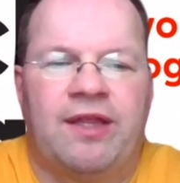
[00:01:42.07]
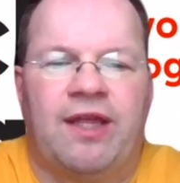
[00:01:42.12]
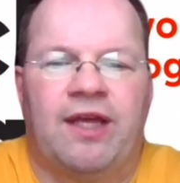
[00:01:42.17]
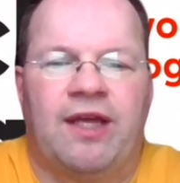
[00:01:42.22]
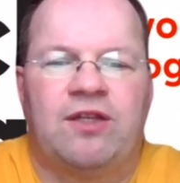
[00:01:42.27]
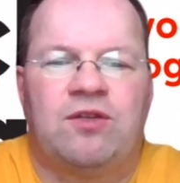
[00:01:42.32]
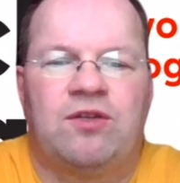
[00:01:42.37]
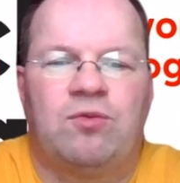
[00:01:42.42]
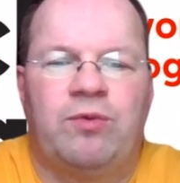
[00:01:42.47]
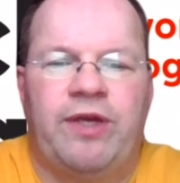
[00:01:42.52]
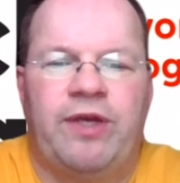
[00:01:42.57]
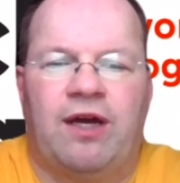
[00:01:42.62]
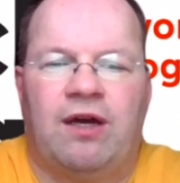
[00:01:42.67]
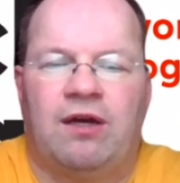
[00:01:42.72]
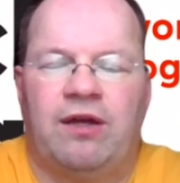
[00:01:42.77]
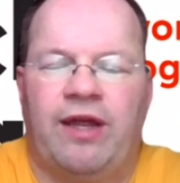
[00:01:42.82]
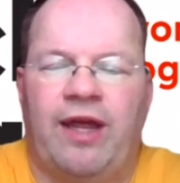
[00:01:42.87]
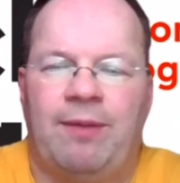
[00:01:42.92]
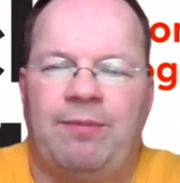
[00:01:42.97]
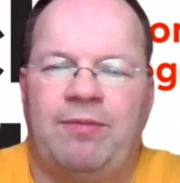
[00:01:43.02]
that we
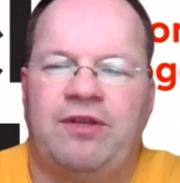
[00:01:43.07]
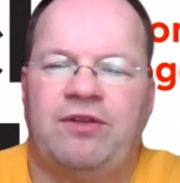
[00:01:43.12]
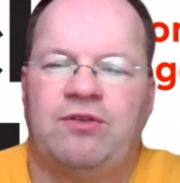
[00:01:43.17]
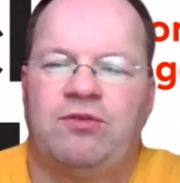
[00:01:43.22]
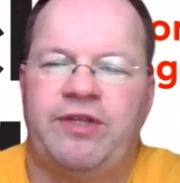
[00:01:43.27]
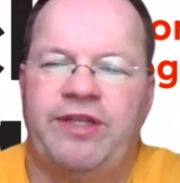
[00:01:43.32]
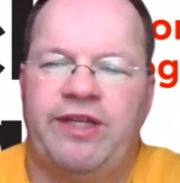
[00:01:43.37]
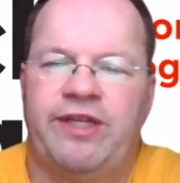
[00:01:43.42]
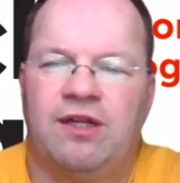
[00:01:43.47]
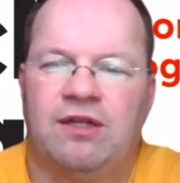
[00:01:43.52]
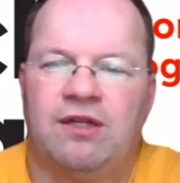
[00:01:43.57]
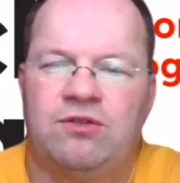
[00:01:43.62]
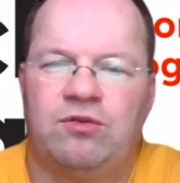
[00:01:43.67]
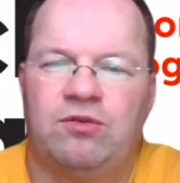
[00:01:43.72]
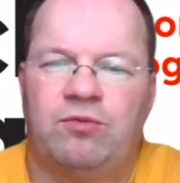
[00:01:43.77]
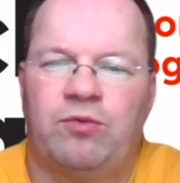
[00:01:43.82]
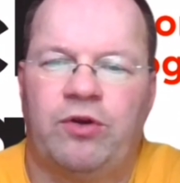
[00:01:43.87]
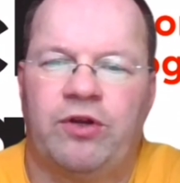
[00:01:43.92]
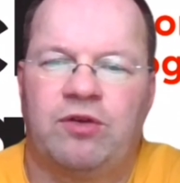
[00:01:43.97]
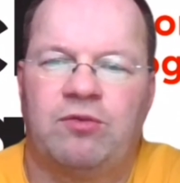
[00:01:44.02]
are happy to
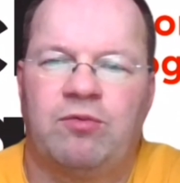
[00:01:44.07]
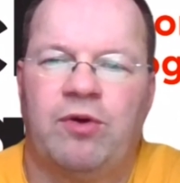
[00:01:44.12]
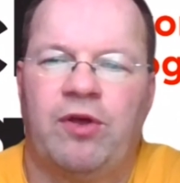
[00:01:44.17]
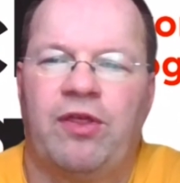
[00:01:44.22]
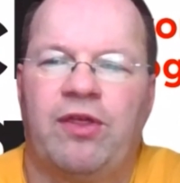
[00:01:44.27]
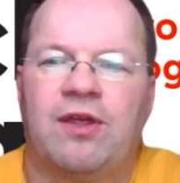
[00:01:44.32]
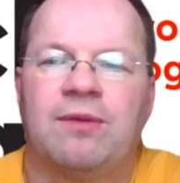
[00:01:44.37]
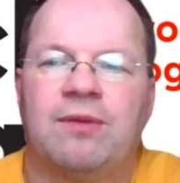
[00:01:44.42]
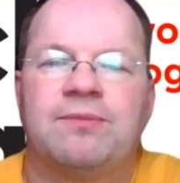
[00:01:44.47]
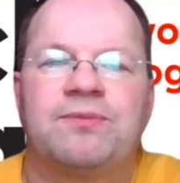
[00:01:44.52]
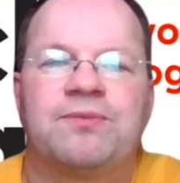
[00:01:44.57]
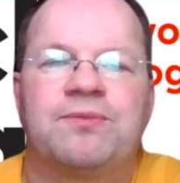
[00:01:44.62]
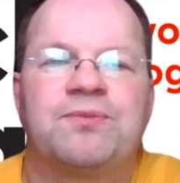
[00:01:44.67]
work with.